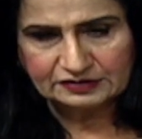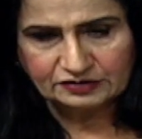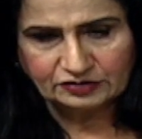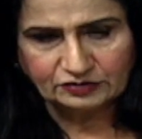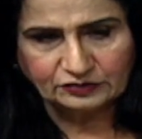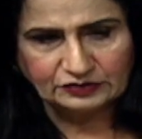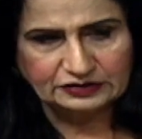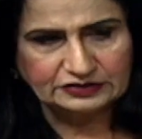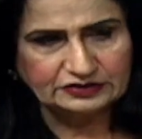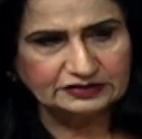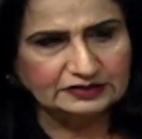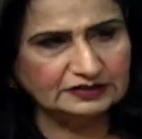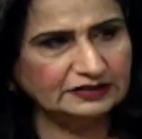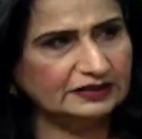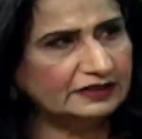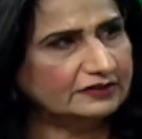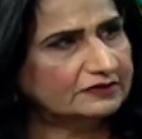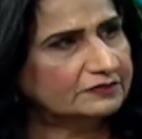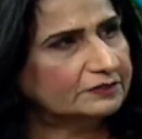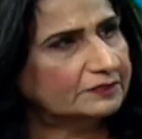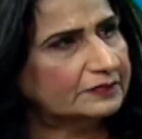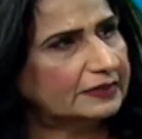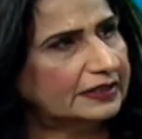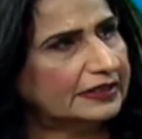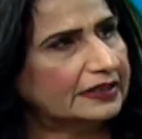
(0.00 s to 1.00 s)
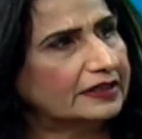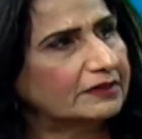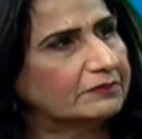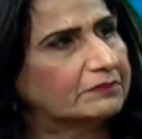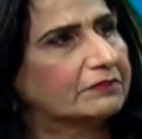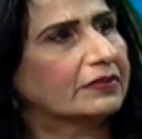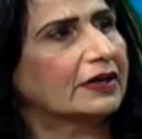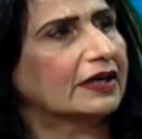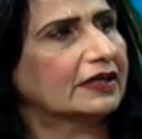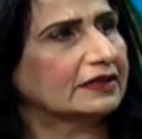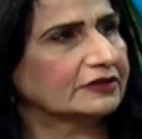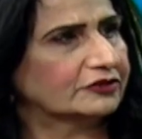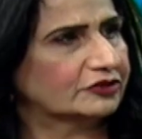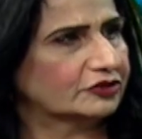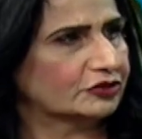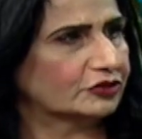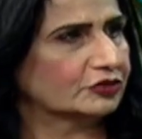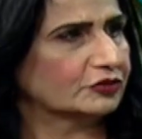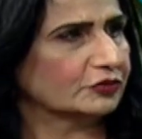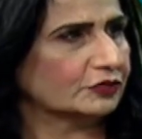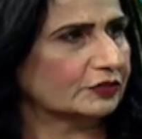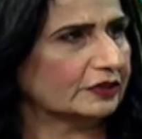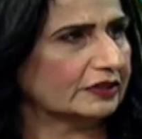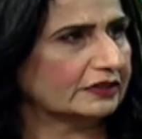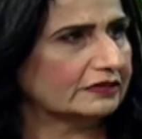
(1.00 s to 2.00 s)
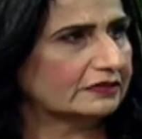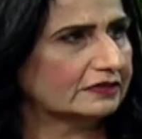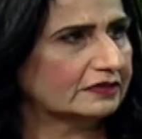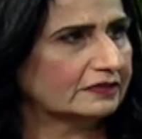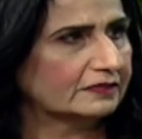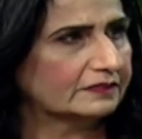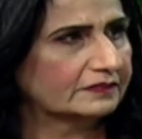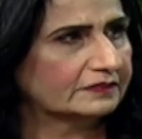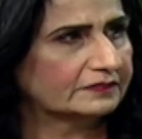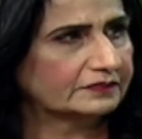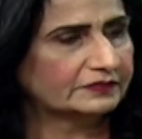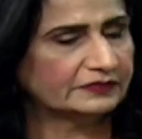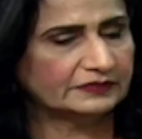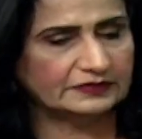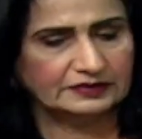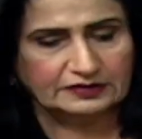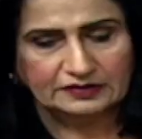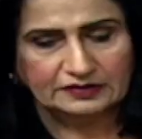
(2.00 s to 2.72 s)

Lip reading: this question has many parts to it.